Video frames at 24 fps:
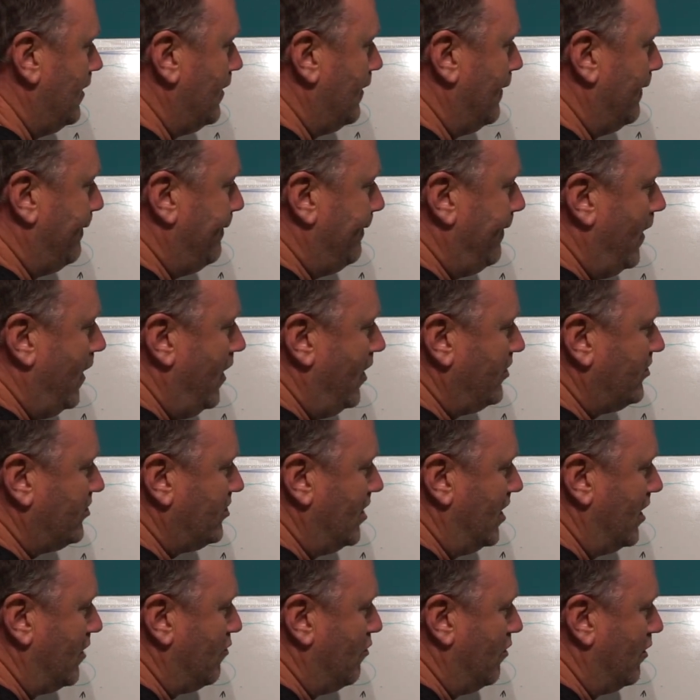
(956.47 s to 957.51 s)
The far
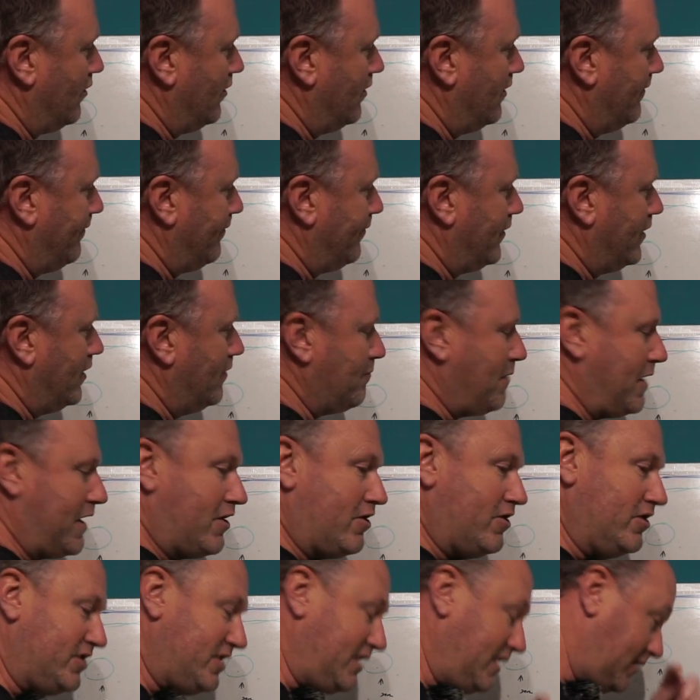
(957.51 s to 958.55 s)
side one,
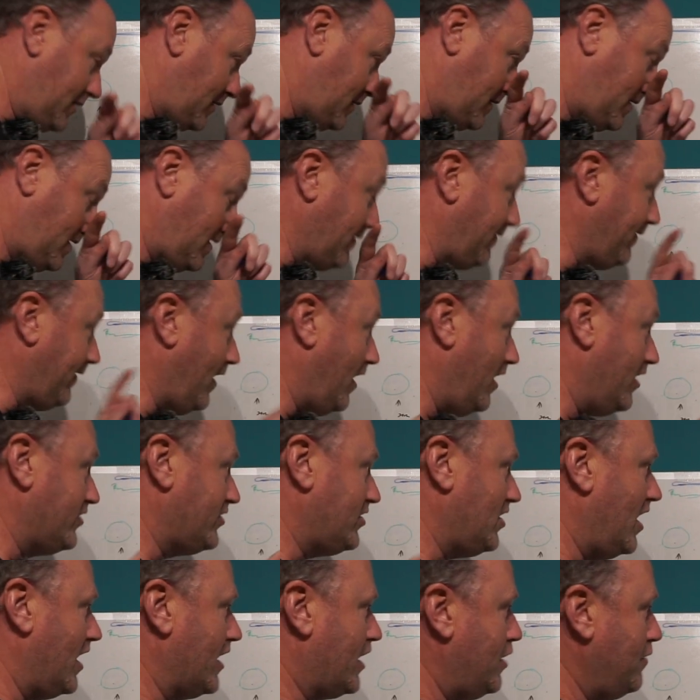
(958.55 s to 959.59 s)
because it's the far
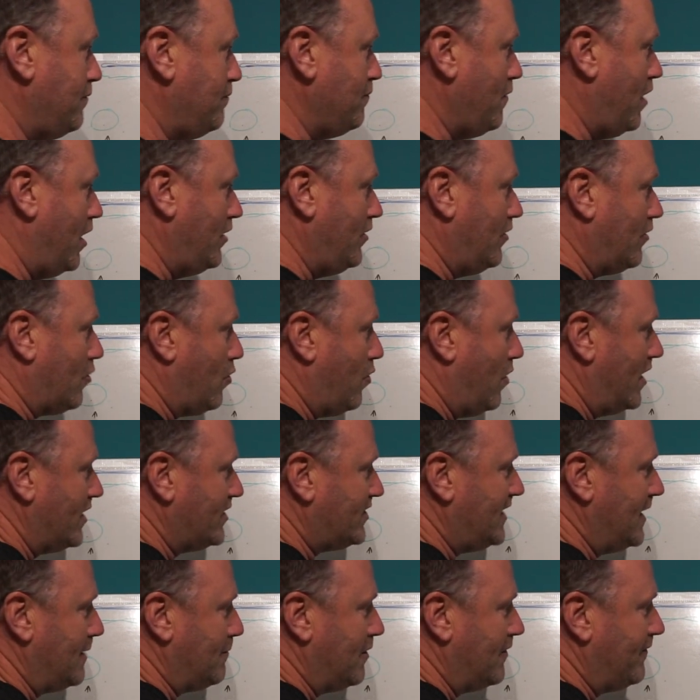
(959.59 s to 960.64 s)
side, you might not quite
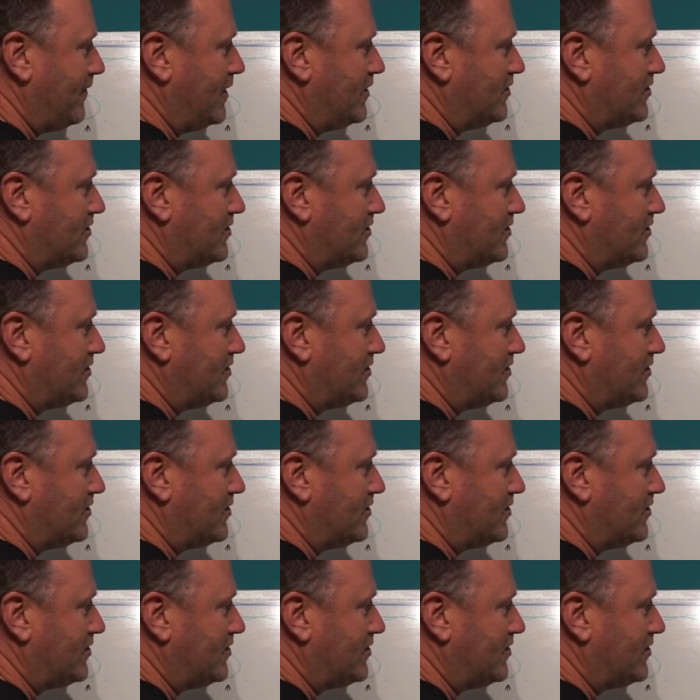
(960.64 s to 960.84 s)
see it, but if you